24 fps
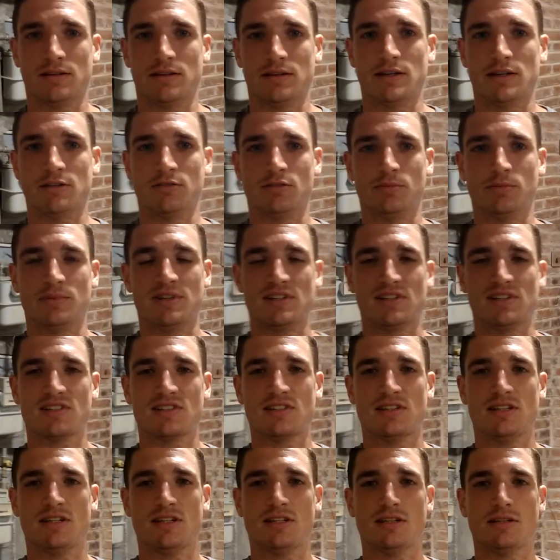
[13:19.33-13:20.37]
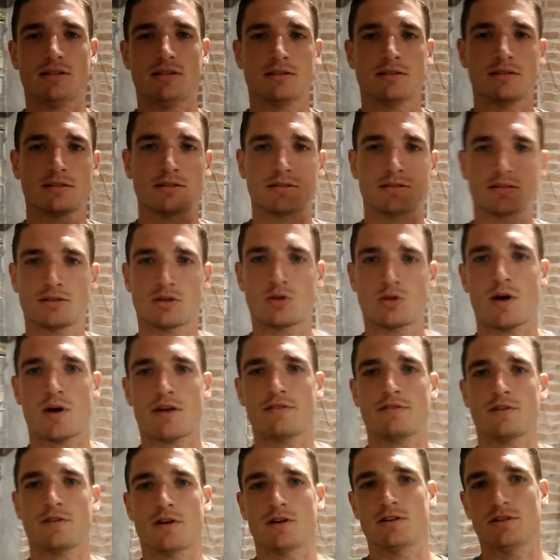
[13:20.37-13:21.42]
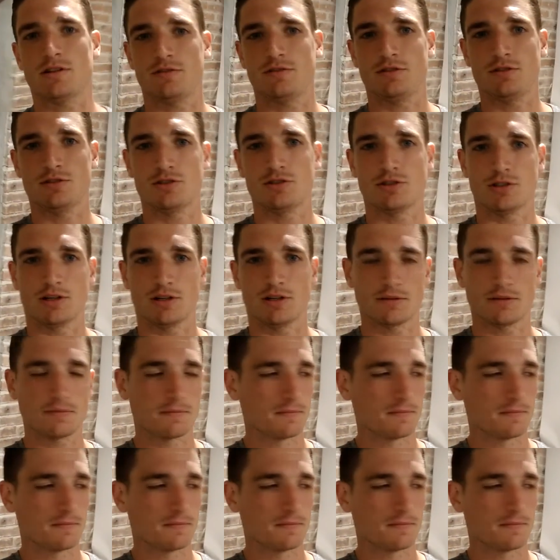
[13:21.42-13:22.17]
and it will be seen quite far in the future.